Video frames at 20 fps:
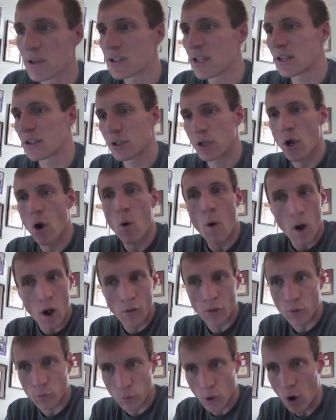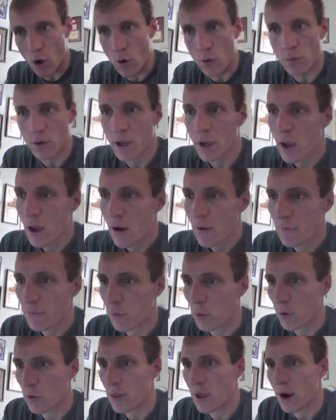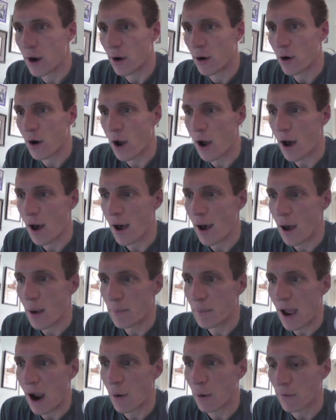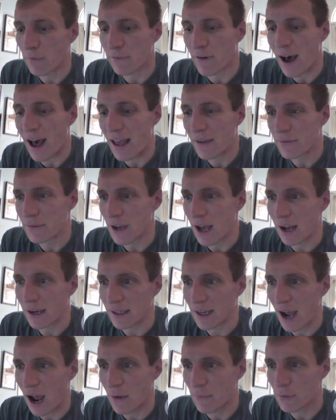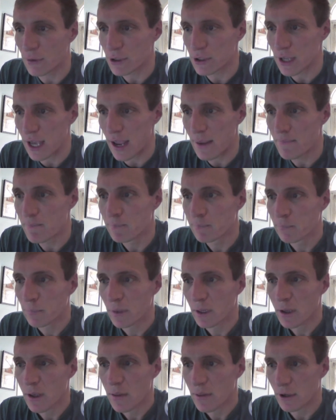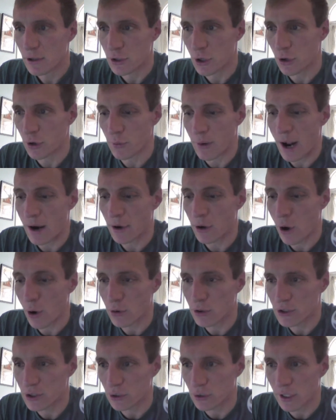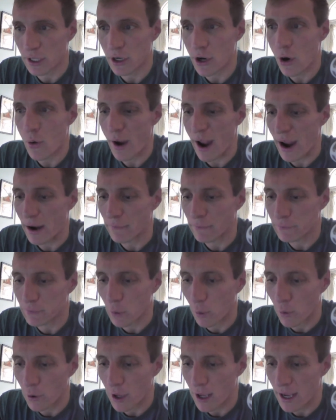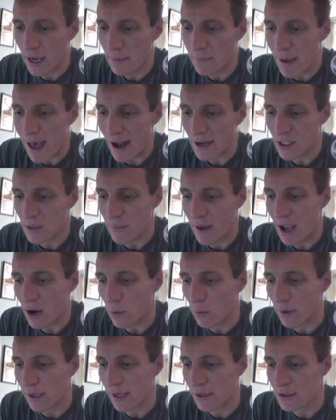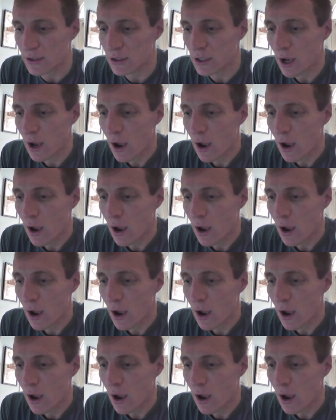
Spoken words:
State to go on the road for their Power 5 non-conference game. They turn around and host Toledo and Florida in back-to-back weeks.